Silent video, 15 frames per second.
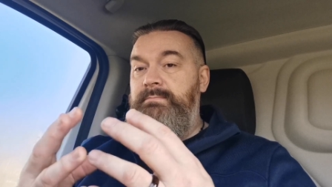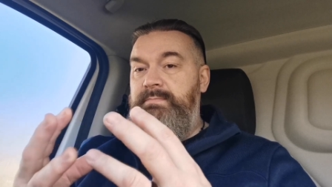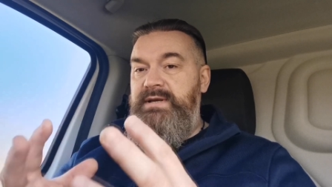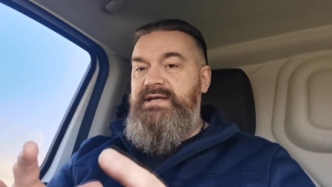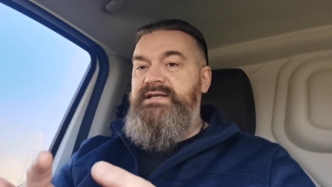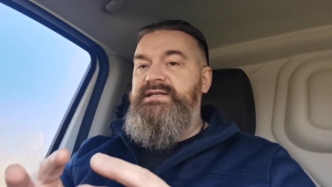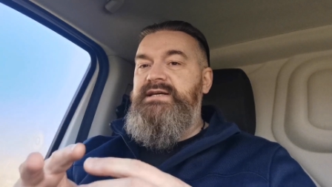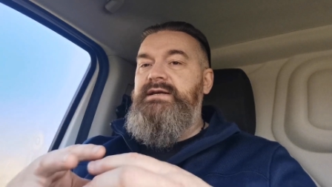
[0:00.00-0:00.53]

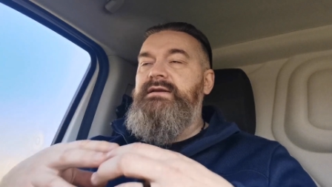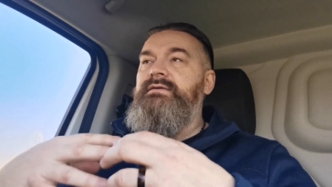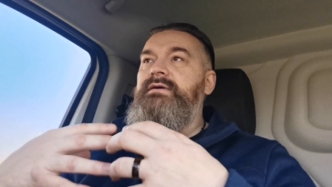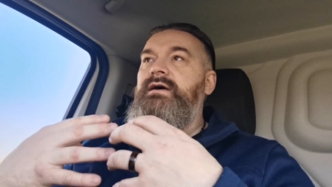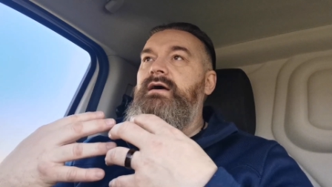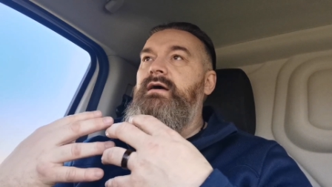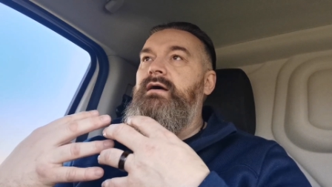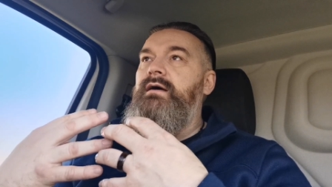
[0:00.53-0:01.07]
beating
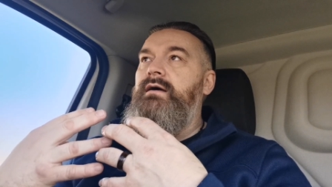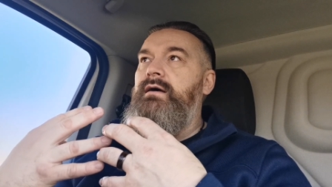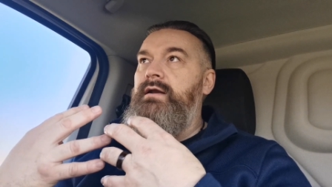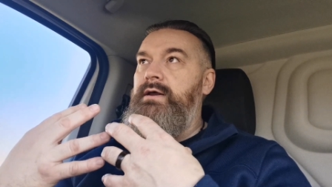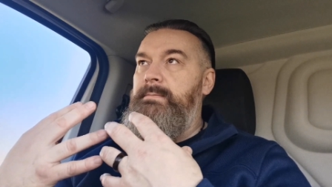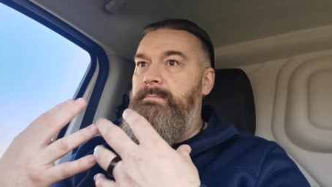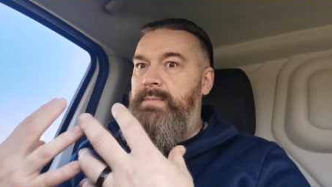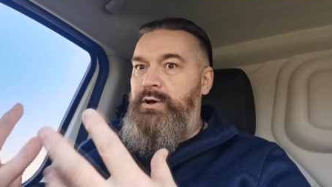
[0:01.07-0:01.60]
uh,
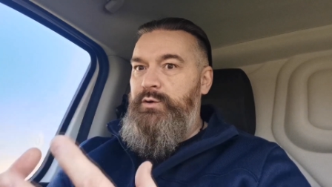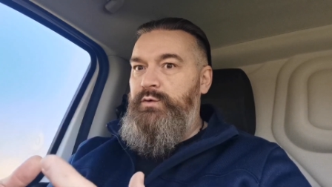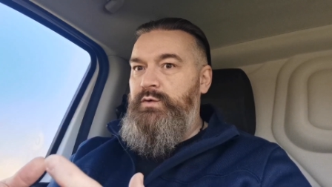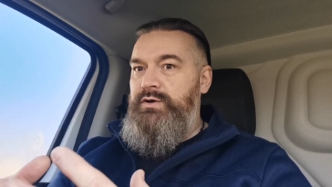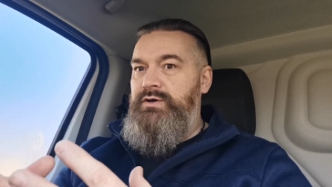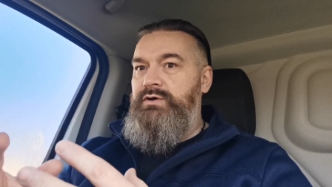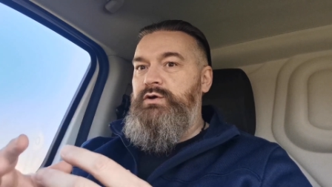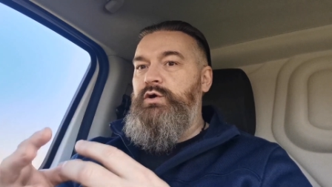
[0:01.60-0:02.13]
an
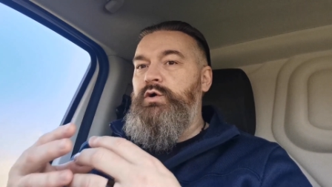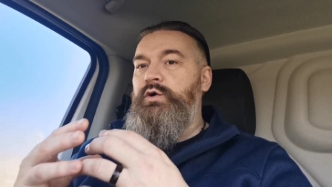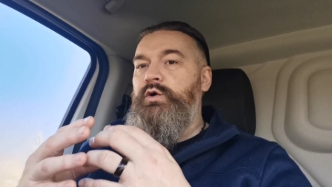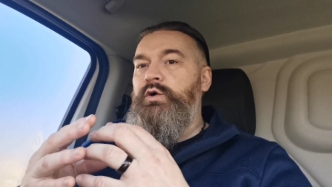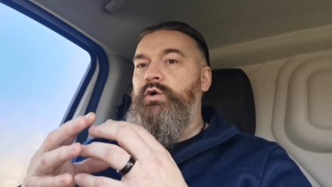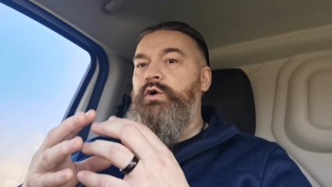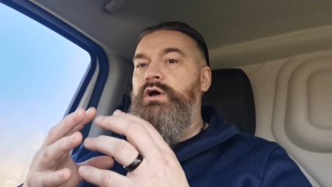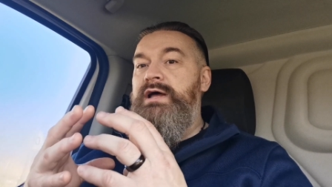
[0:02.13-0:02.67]
opponent
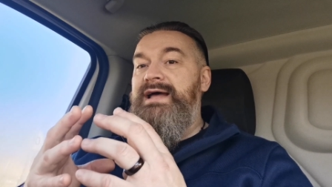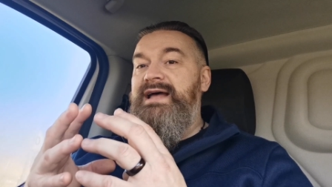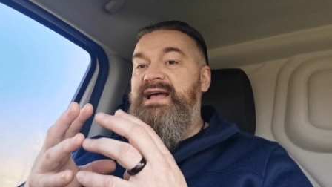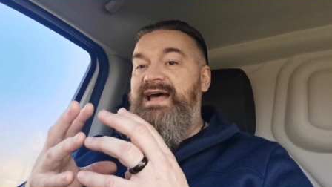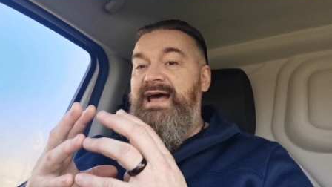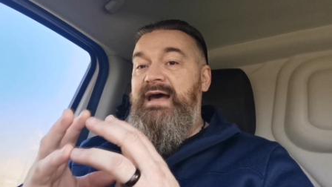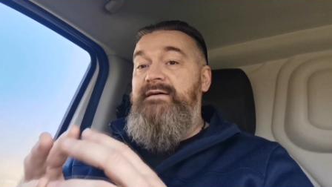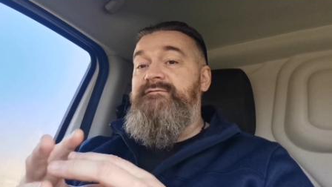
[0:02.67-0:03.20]
or
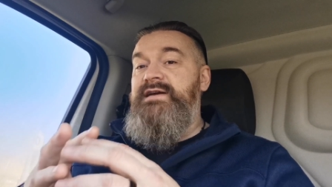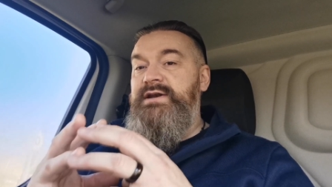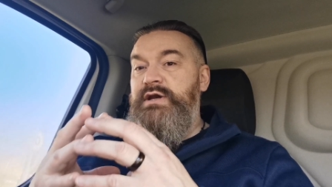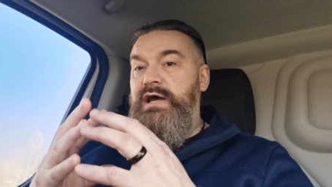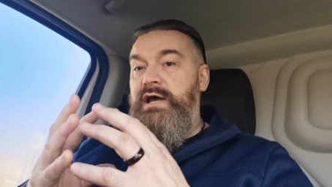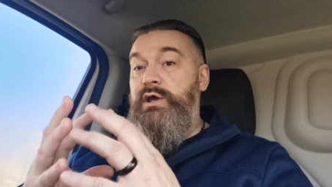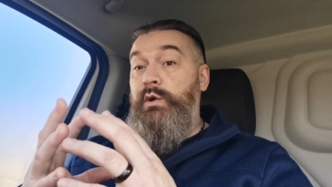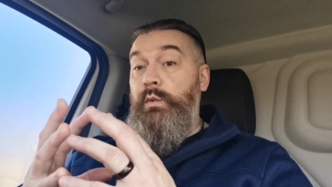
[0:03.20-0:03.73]
having
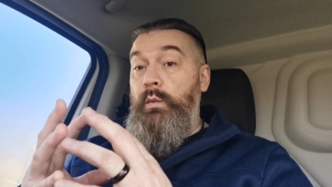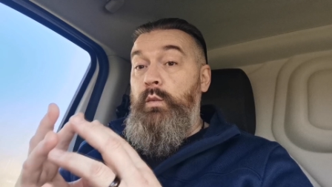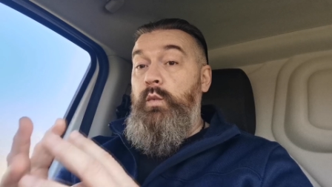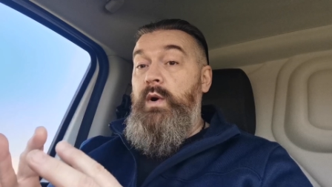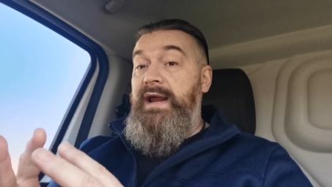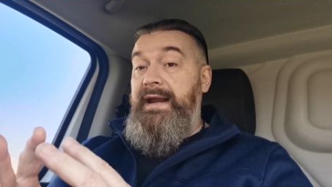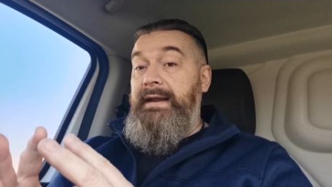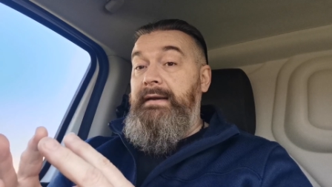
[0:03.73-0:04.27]
a
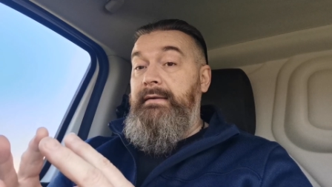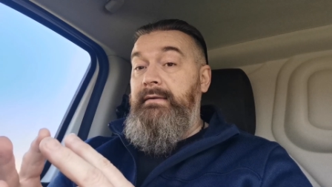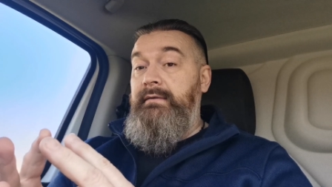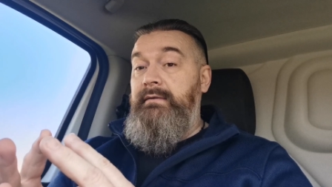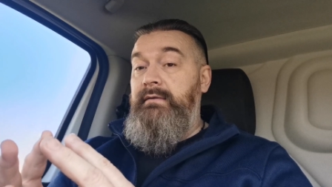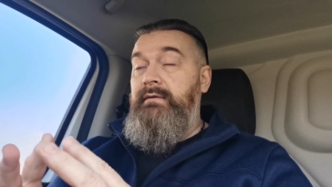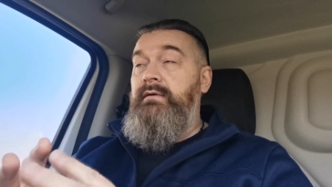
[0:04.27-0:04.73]
win.